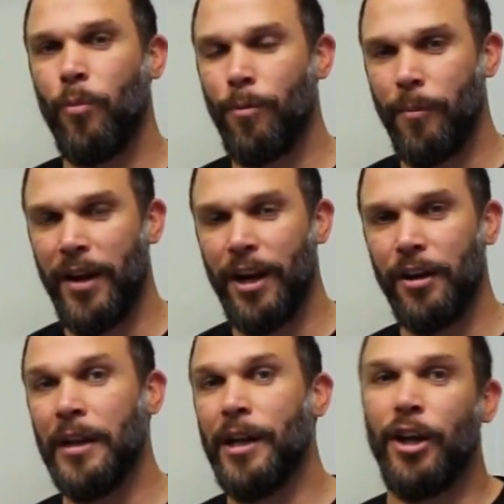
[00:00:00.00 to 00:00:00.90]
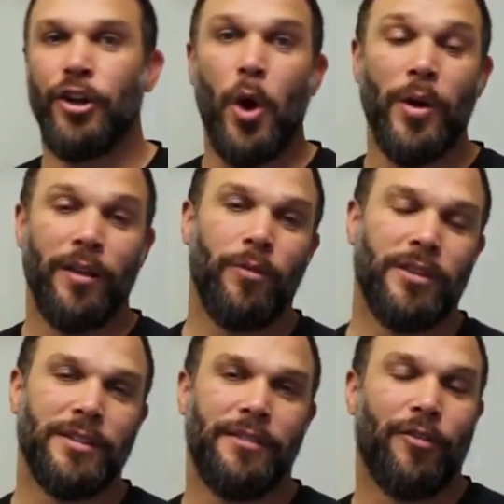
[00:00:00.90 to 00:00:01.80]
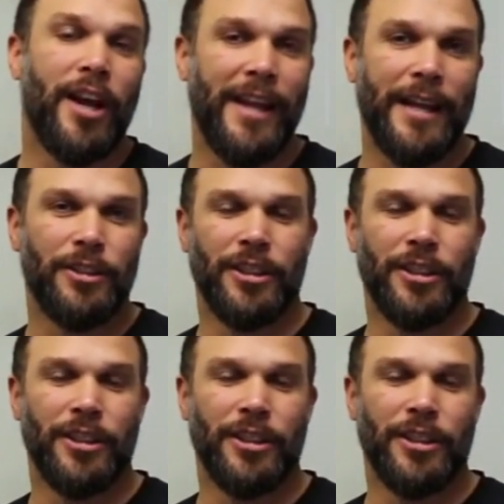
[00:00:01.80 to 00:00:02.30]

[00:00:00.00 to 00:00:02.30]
more prepared, knowing the right answers.